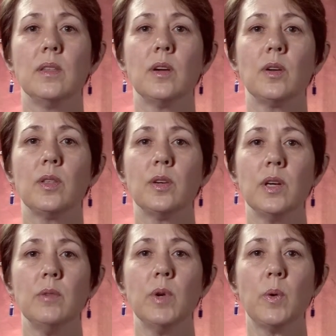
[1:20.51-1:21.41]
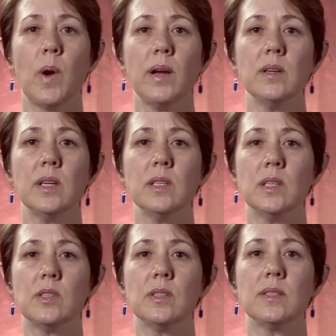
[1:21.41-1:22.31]
There are 30 required
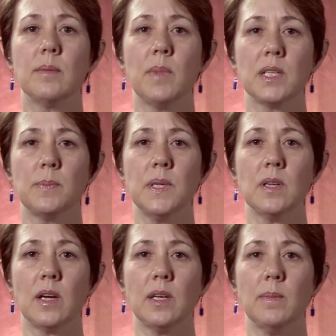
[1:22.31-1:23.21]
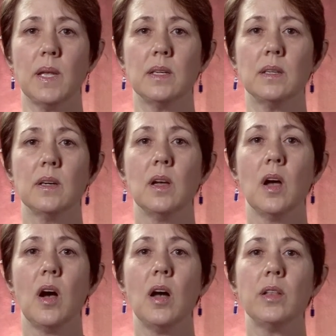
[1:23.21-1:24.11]
conditions that must be documented.
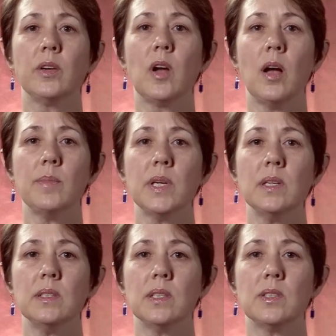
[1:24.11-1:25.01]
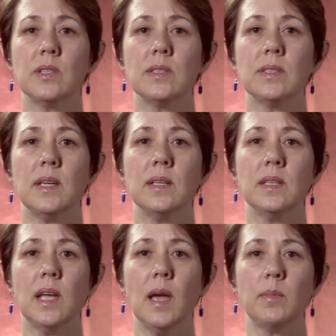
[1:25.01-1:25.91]
All are common conditions seen in
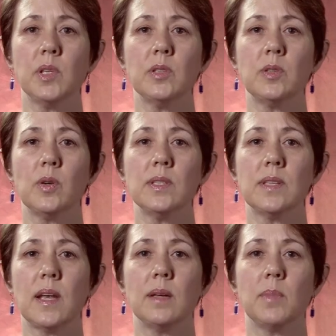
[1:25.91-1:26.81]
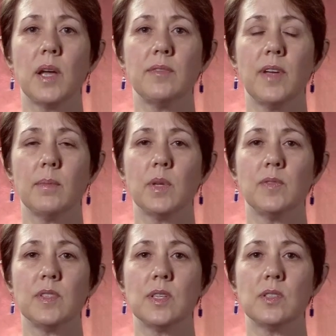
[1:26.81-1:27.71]
the ambulatory setting by a family
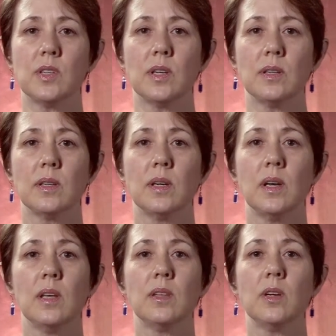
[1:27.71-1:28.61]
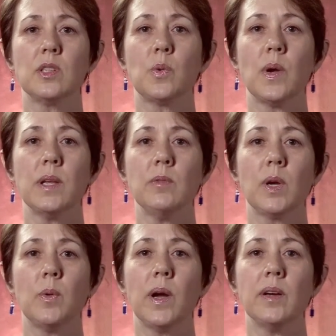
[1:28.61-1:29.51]
physician. There are 20
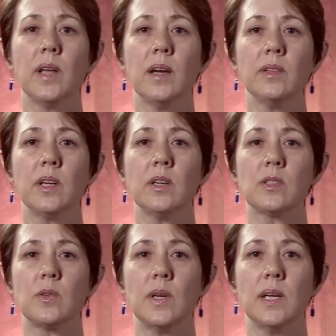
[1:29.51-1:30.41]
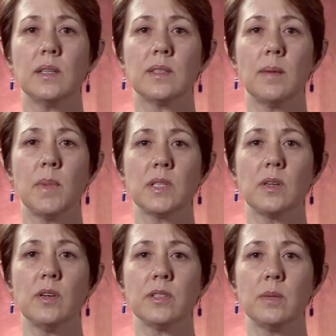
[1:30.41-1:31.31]
required healthcare screenings that must
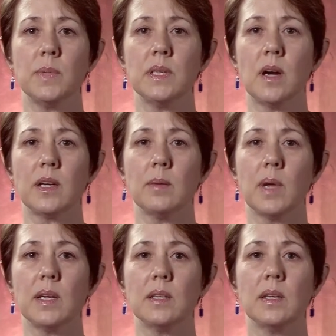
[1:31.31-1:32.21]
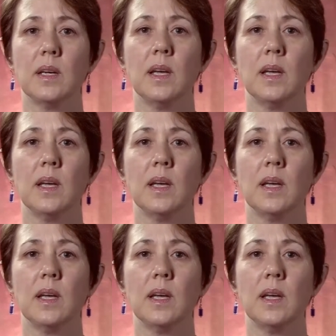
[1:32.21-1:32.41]
also be documented.